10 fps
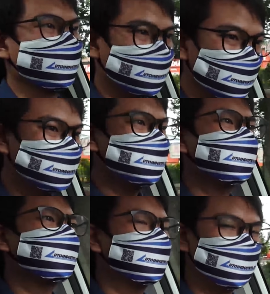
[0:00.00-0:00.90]
well,
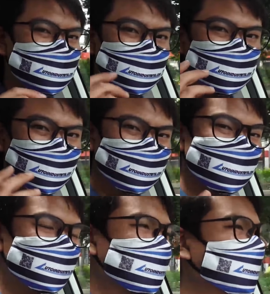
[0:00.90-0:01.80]
no matter what
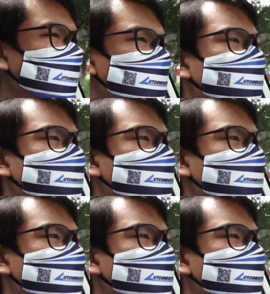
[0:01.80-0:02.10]
variant of